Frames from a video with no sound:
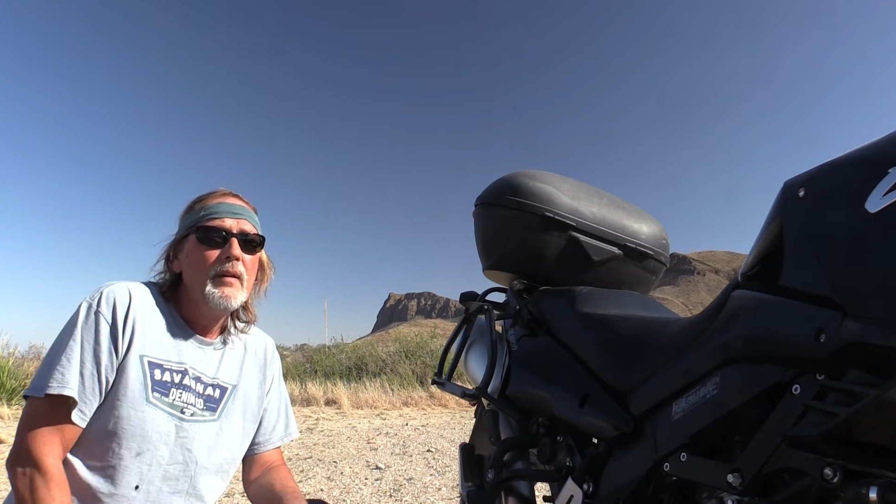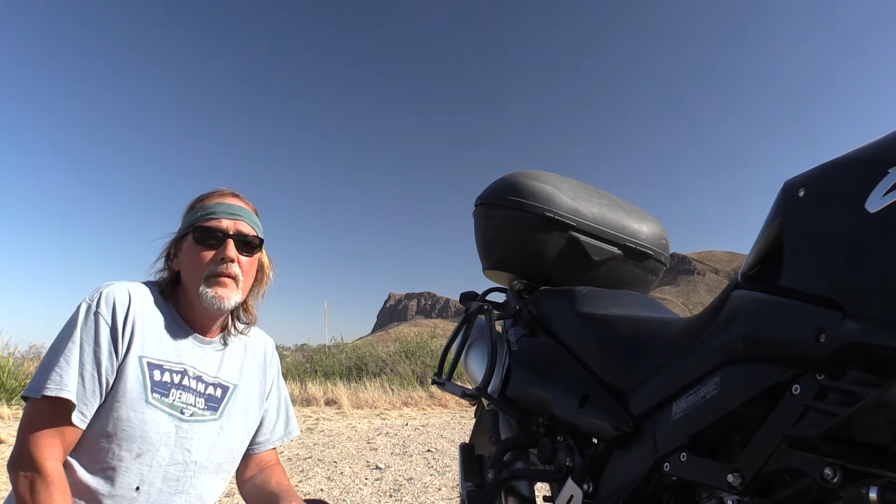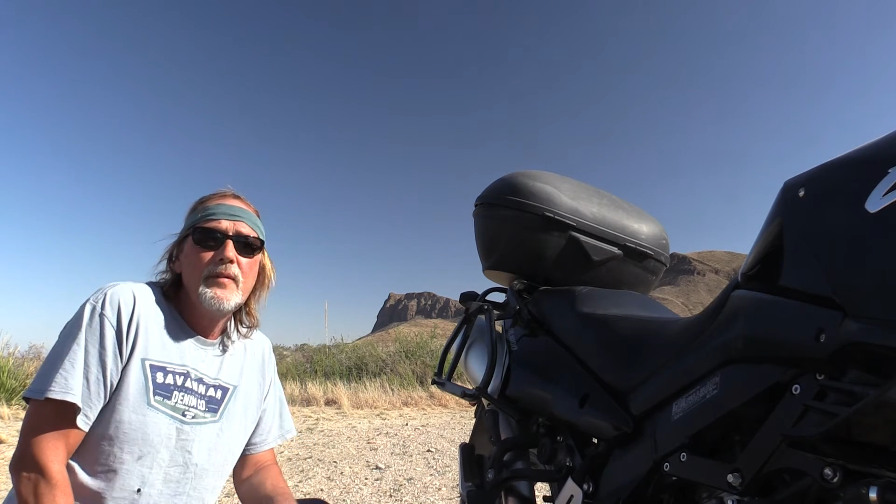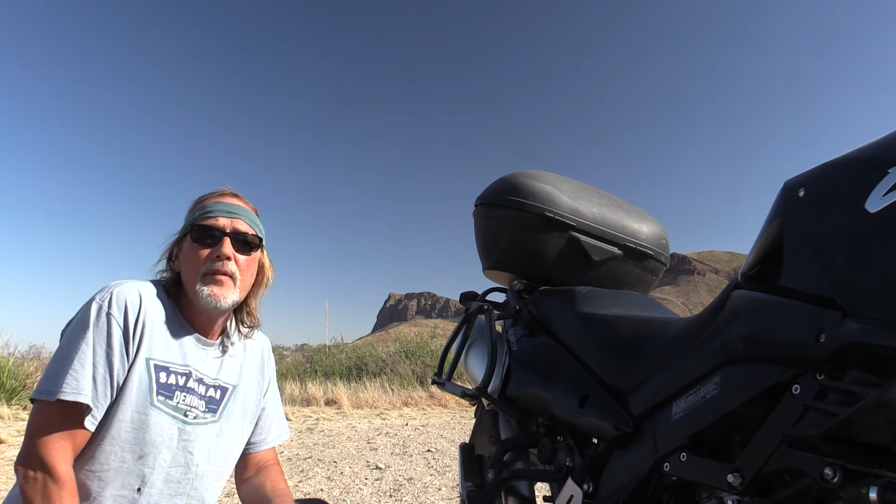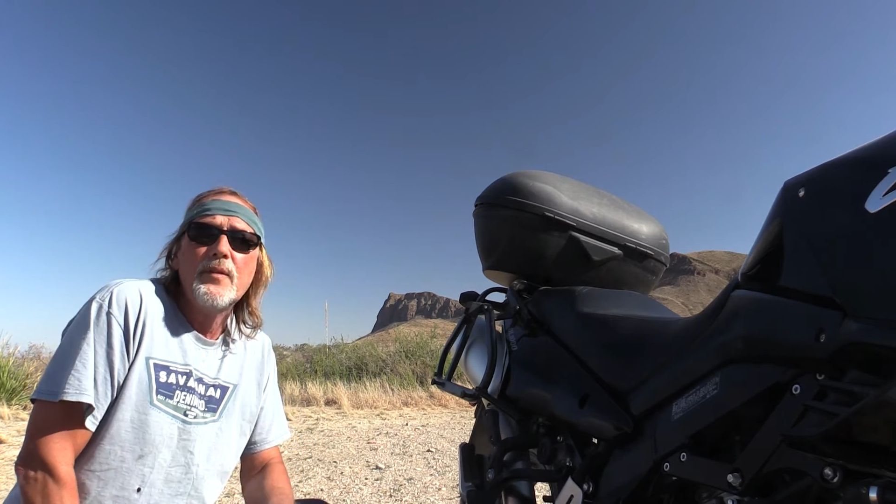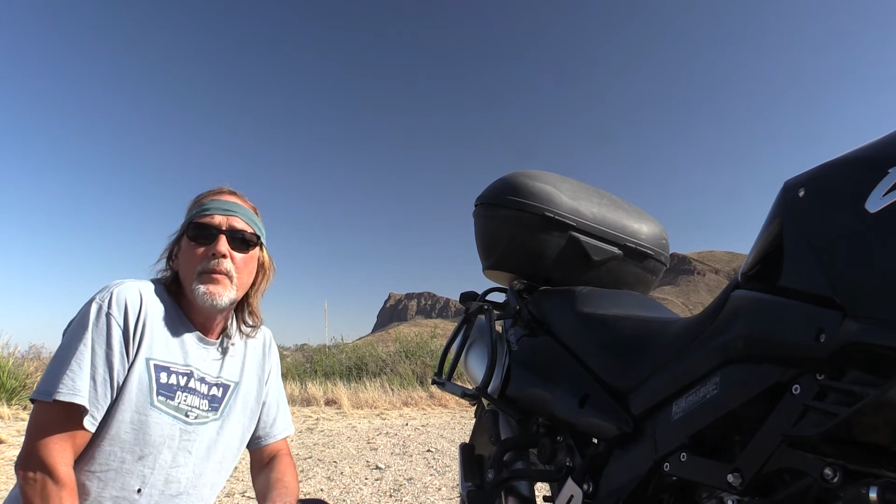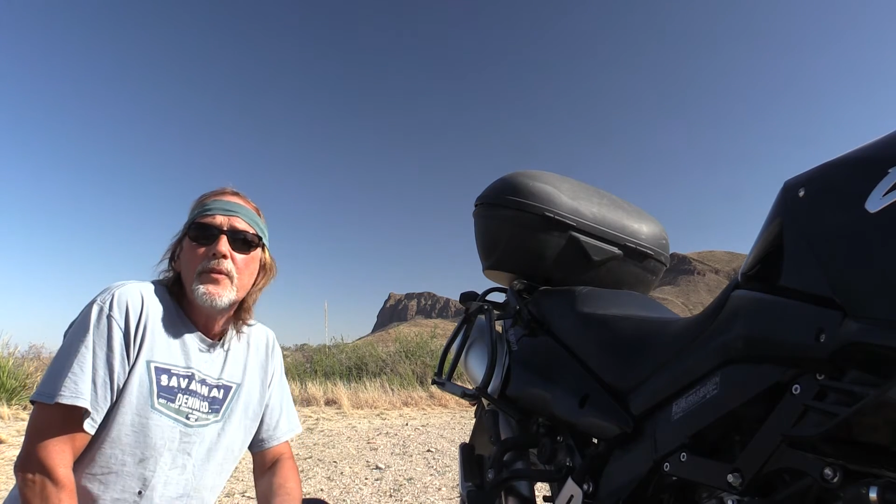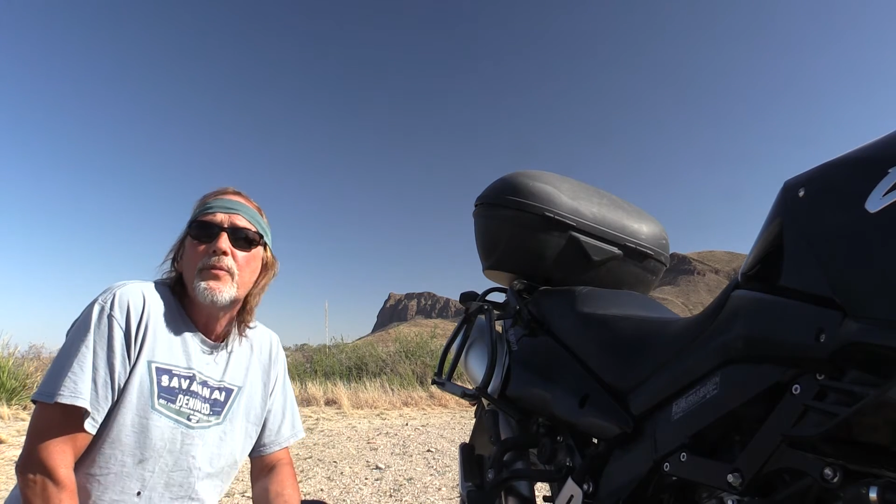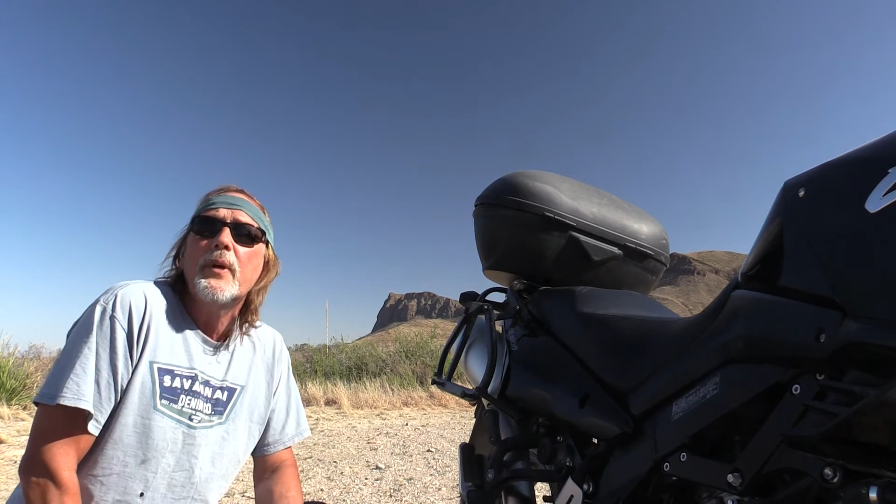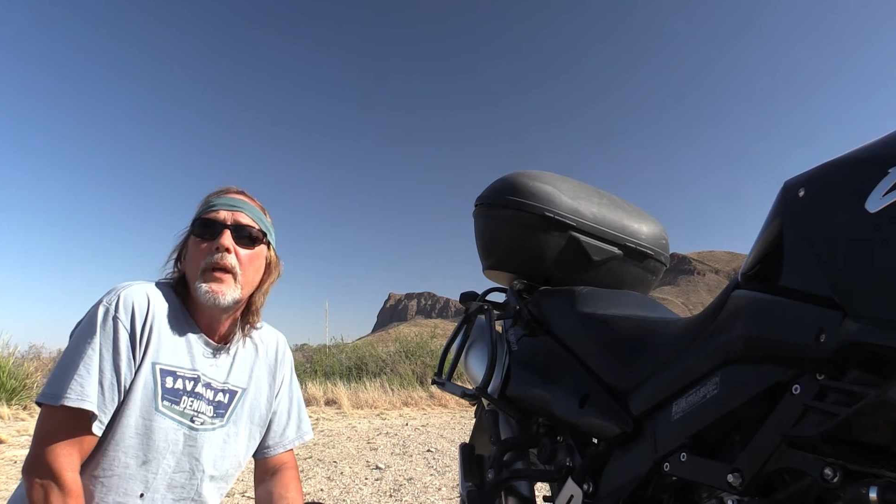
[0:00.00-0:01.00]
the system
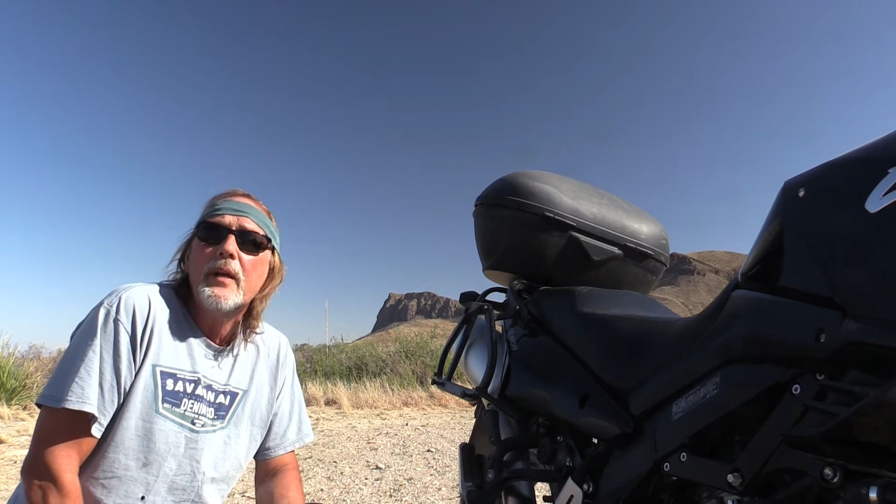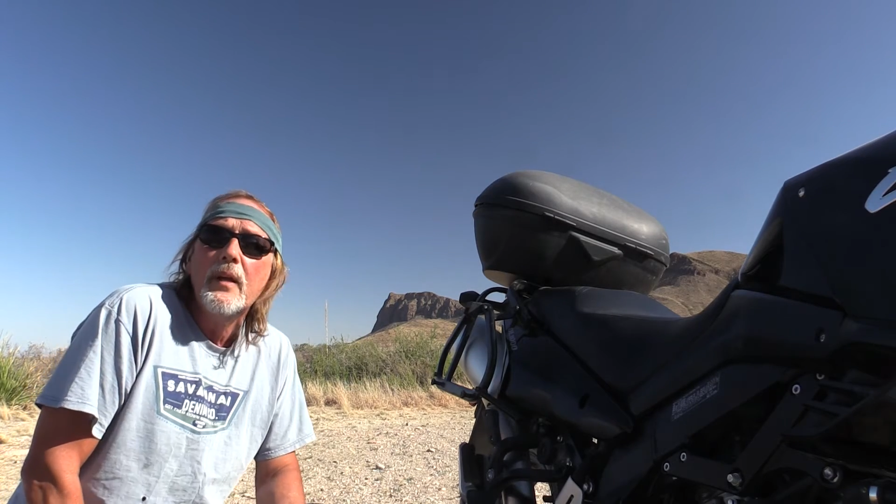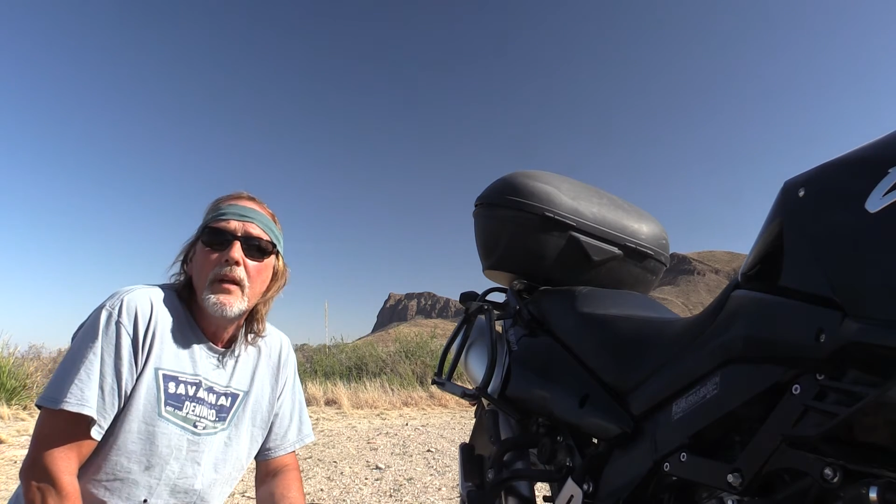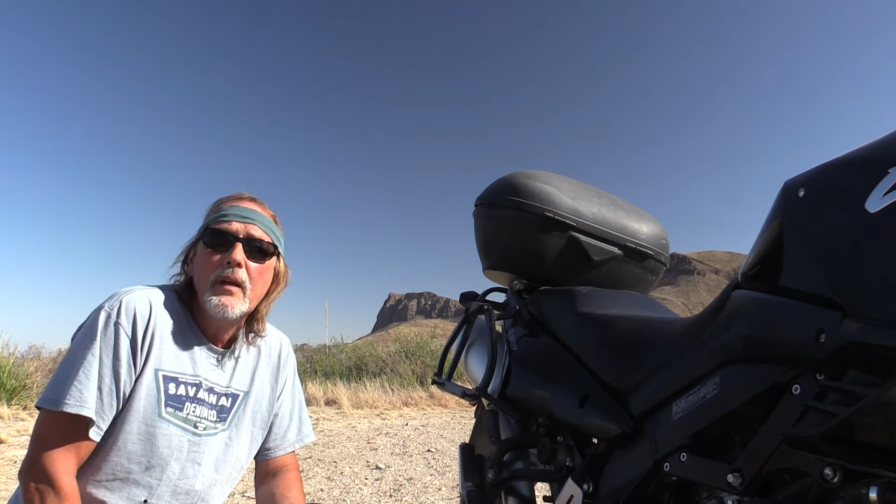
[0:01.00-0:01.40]
is rigged.